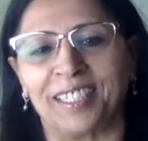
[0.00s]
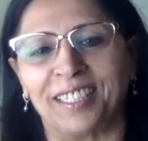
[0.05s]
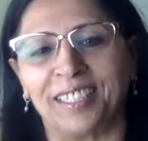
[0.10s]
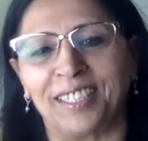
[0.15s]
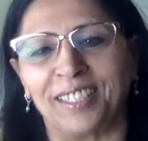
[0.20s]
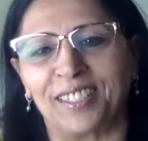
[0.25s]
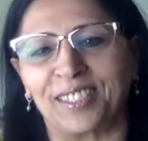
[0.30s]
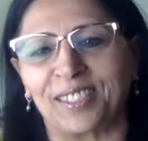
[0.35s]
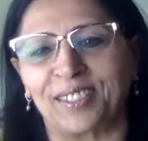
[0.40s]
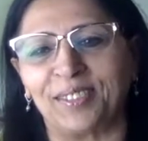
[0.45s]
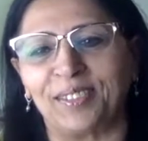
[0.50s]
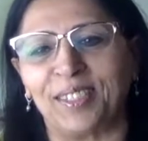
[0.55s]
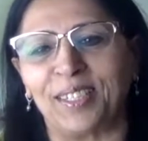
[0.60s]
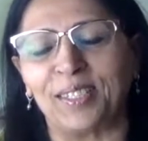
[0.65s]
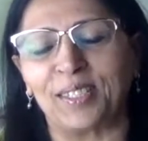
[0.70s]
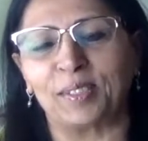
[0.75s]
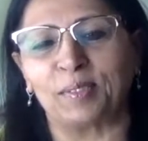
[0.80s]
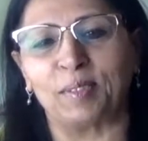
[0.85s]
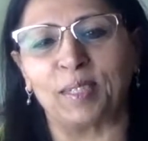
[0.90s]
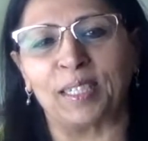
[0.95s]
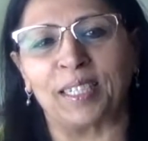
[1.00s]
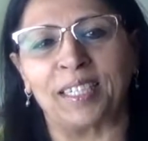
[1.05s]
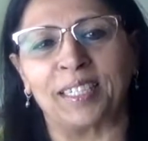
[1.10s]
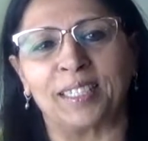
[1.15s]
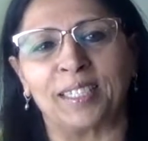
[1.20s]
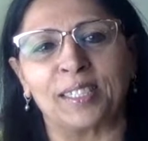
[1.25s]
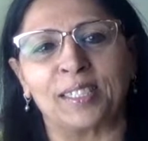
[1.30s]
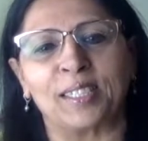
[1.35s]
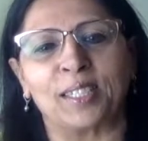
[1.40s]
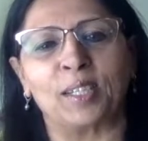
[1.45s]
100 students, but
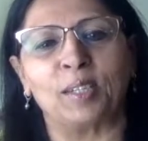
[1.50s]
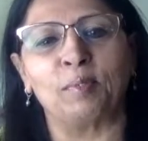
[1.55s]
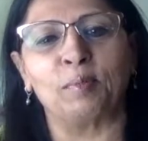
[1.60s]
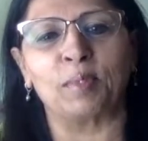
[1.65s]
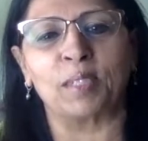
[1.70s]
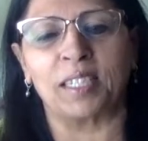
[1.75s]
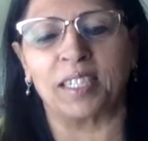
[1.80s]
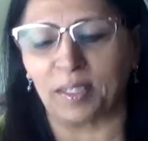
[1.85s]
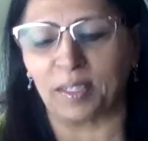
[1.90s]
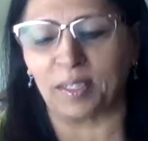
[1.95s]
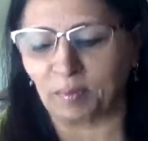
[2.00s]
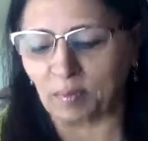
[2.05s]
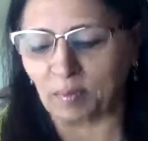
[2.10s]
at the same time,